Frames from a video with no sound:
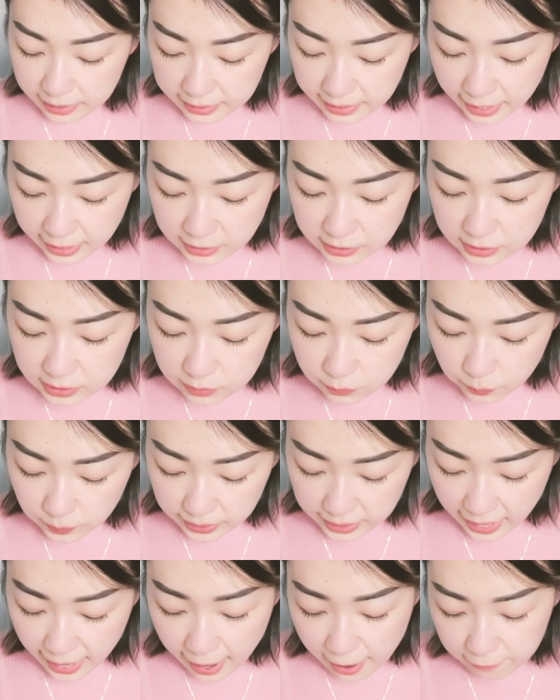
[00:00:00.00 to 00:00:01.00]
Next
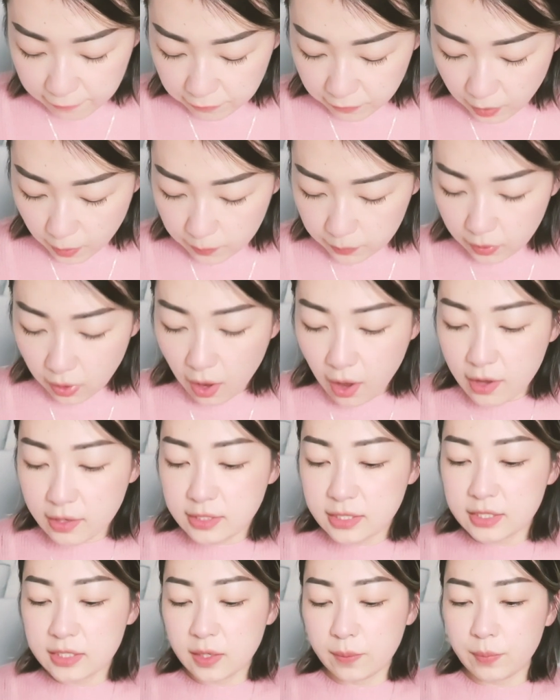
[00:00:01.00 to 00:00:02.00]
we have from
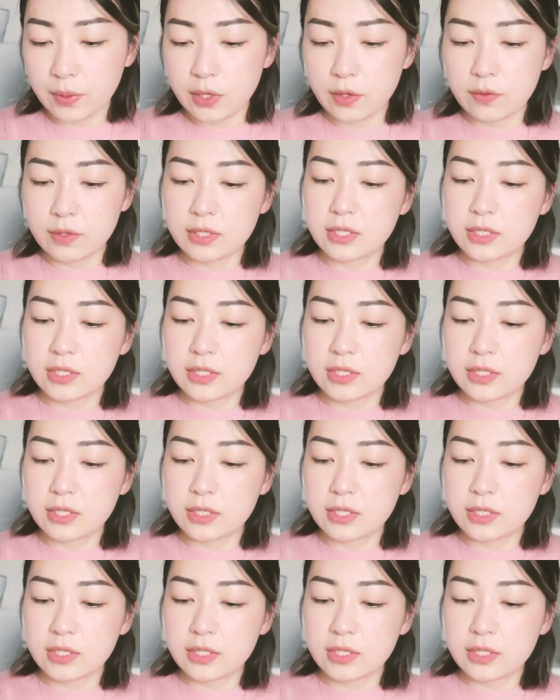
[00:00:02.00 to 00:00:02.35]
COS.W.